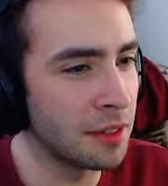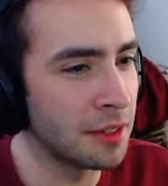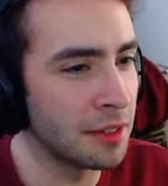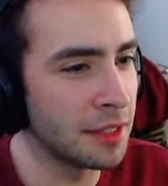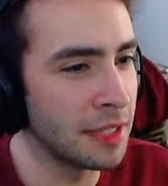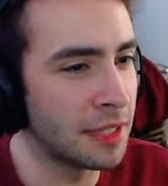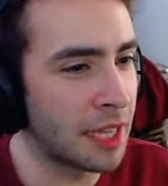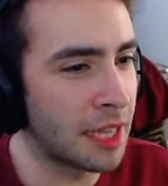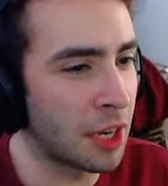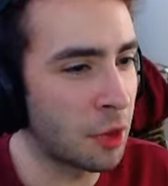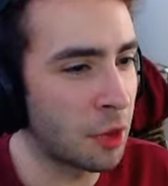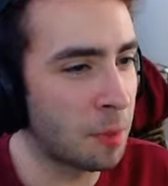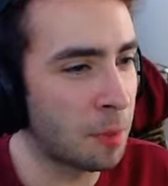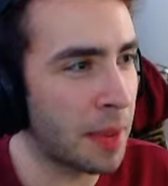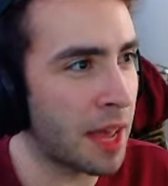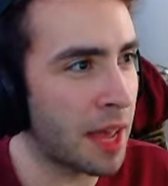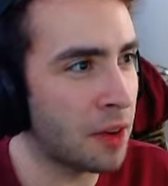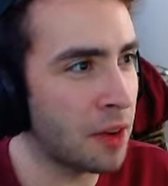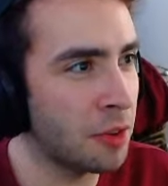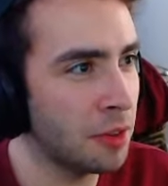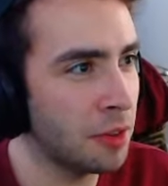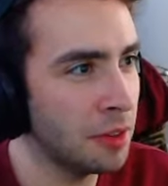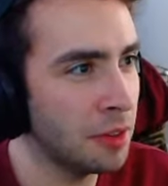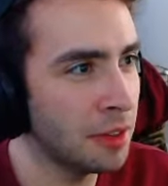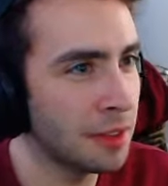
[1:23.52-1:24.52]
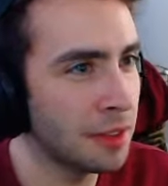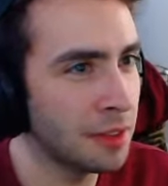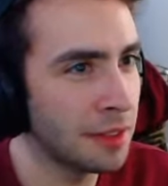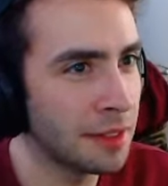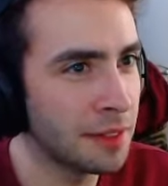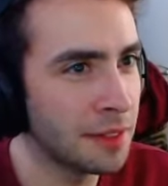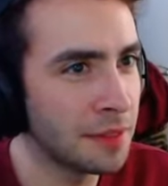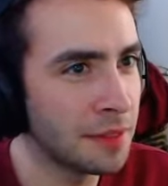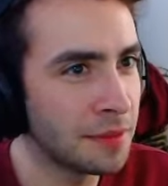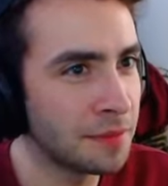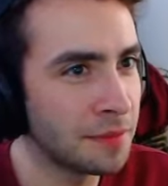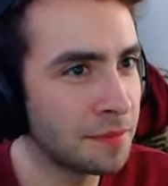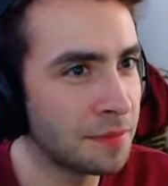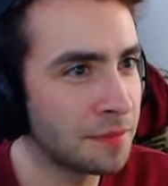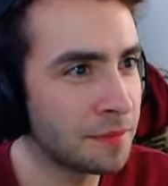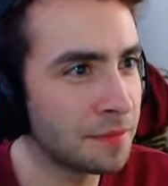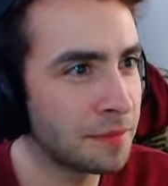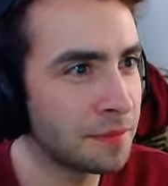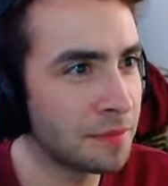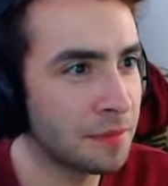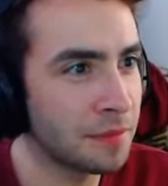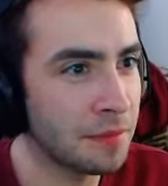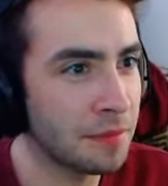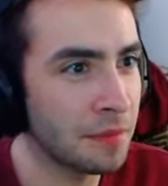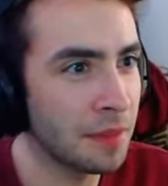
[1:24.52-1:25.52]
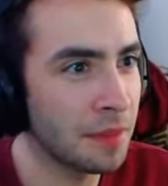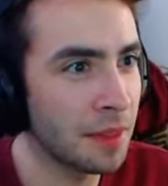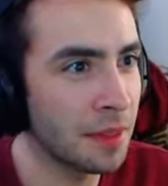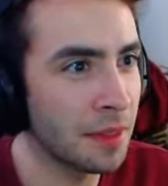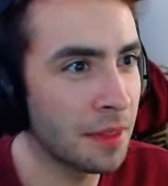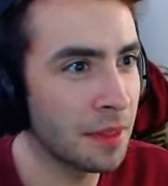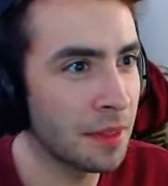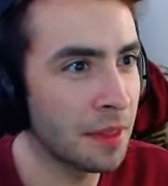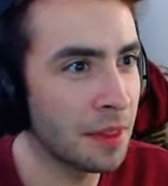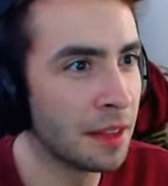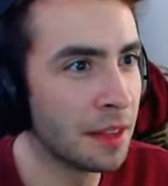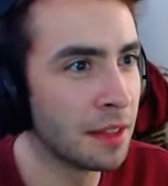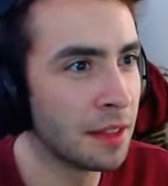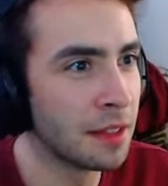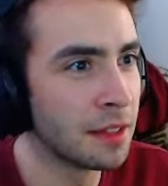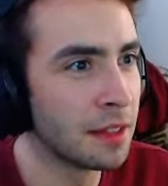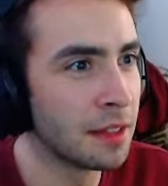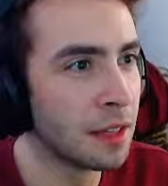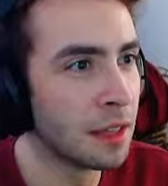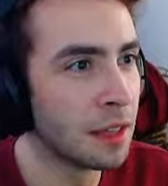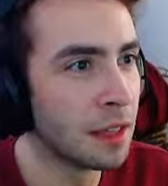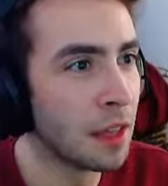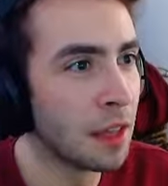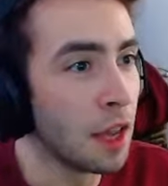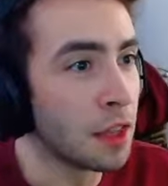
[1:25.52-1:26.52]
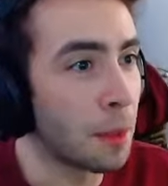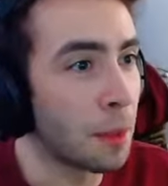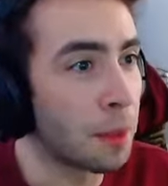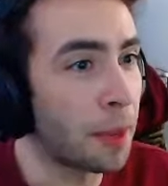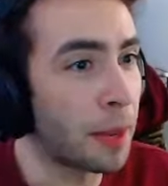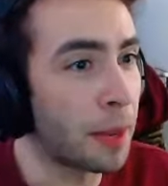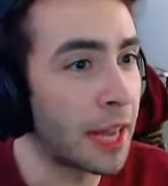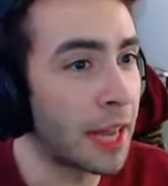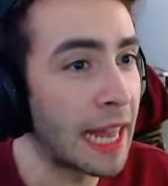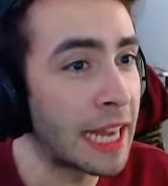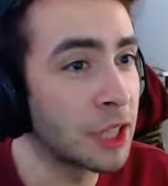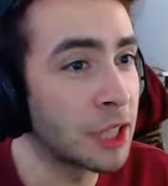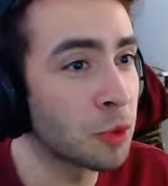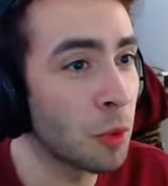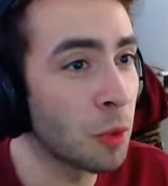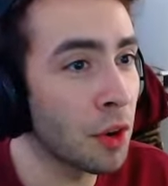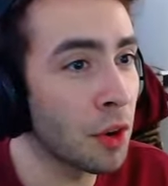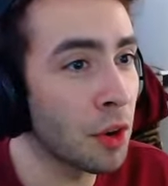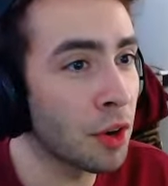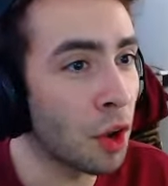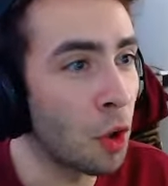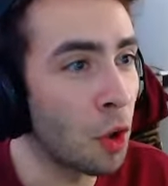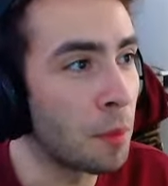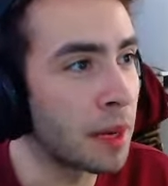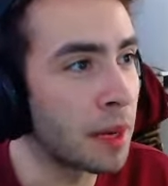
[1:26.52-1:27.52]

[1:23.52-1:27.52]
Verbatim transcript: Gear um, battle? The planes, the planes work. Um, the planes work? Oh my